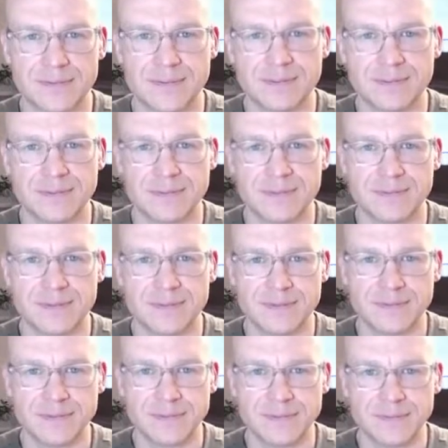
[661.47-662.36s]

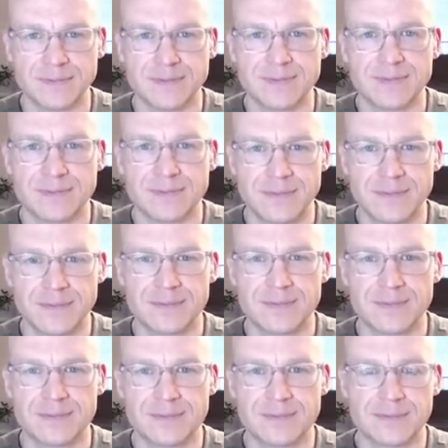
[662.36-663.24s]

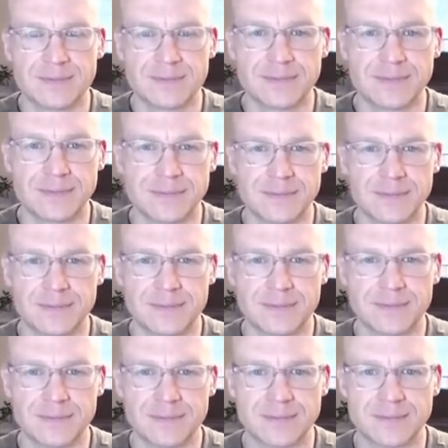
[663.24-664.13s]

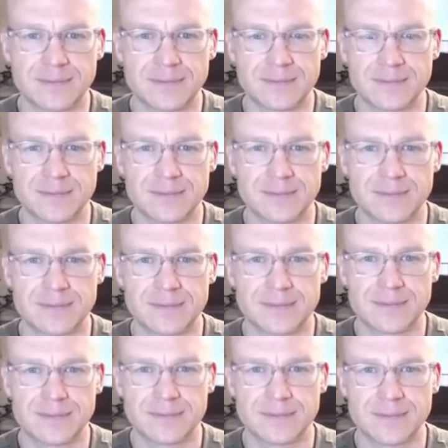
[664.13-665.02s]

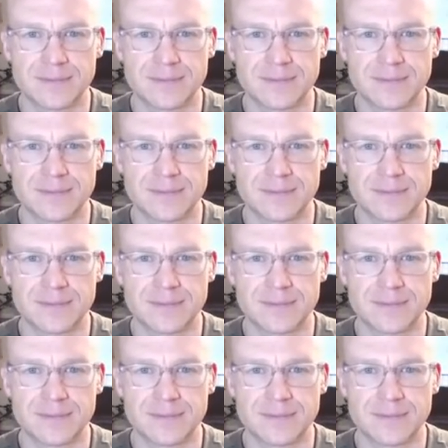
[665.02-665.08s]
(silent)